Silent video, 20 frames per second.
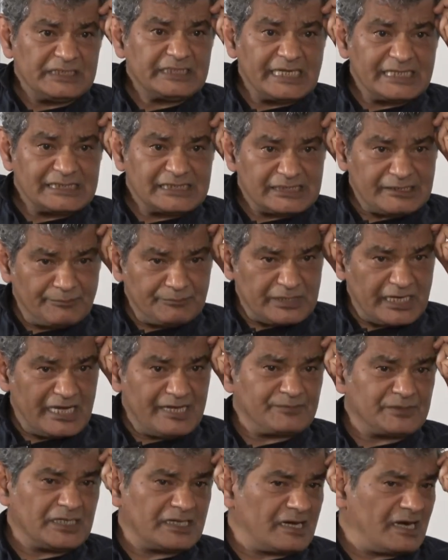Yes,
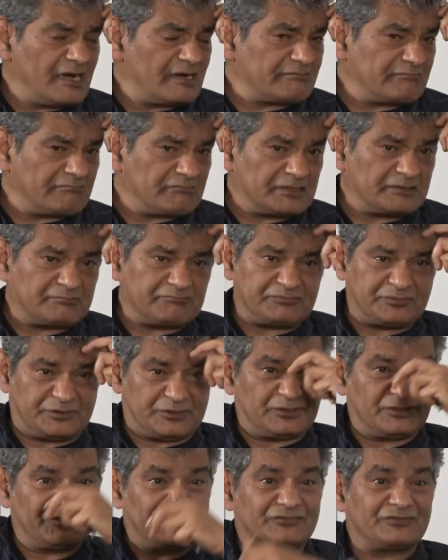sometimes there are
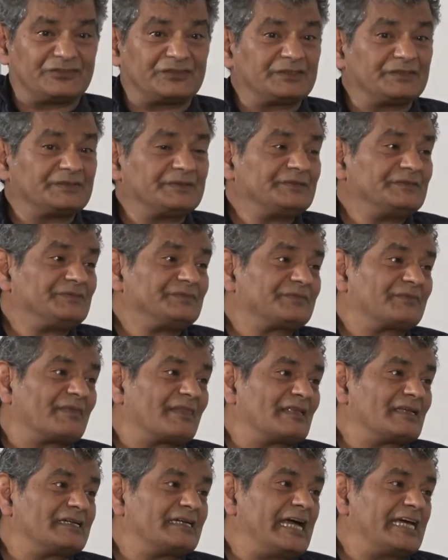sort of
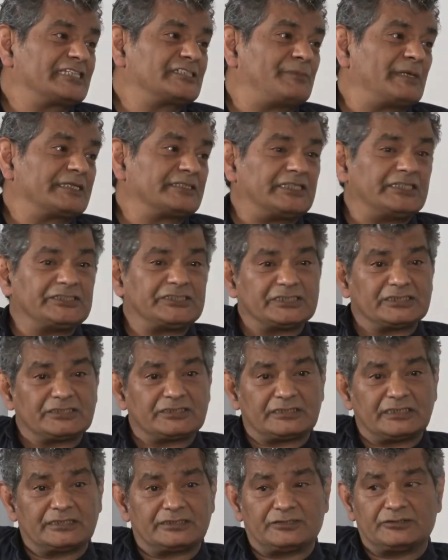
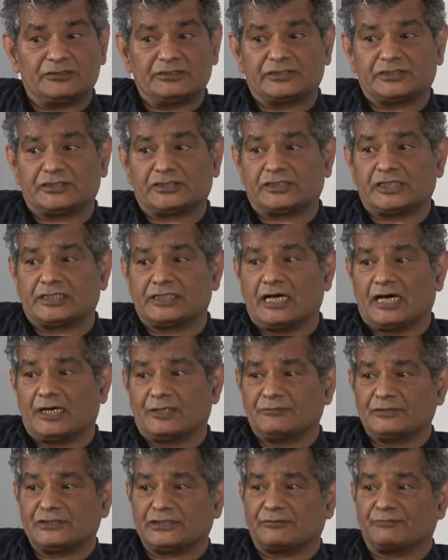expectations that you'll sit
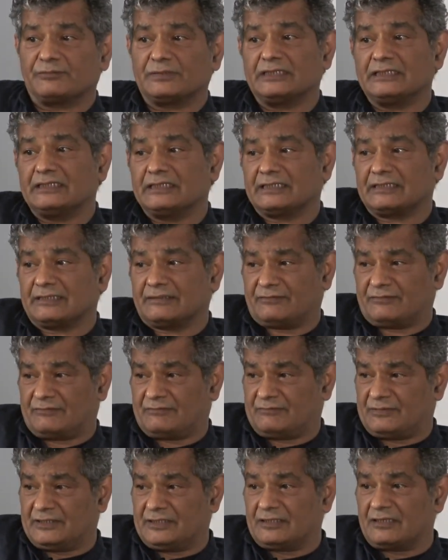down with somebody and
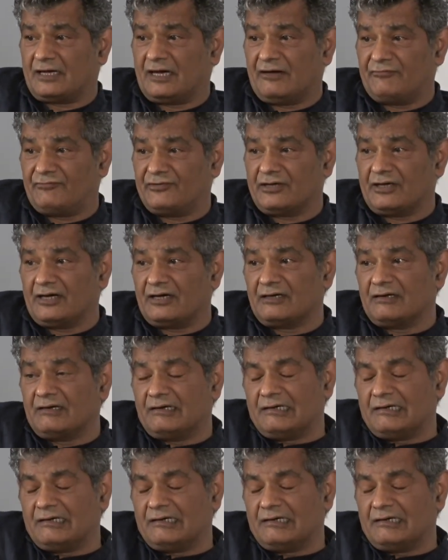within half an hour.